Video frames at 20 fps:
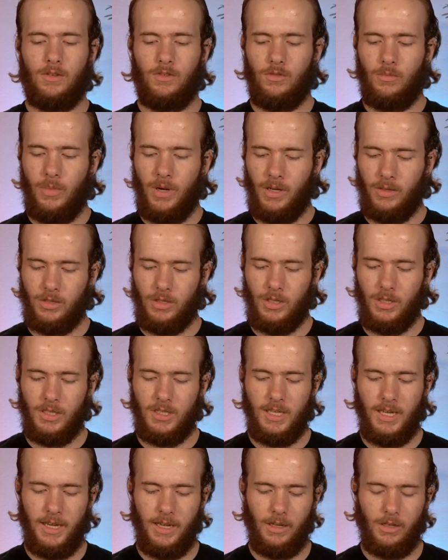is about to
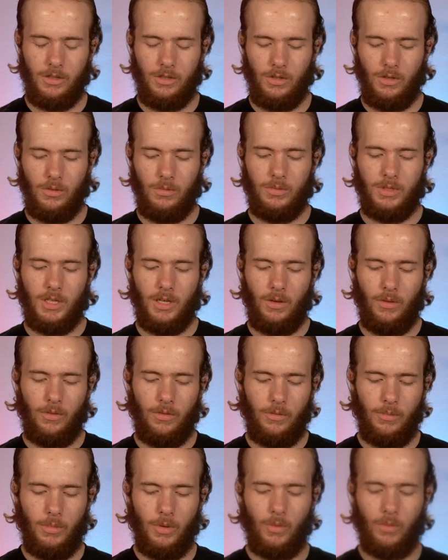attack Job's health.
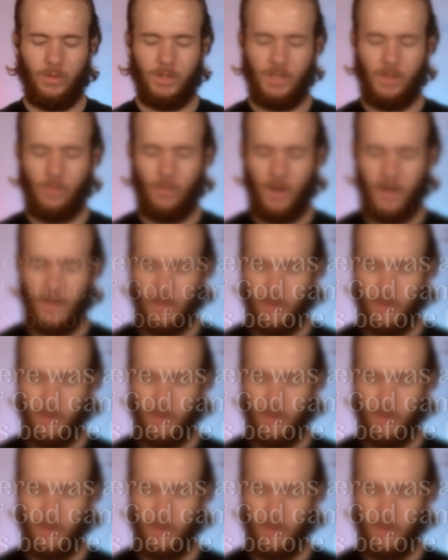But we'll see why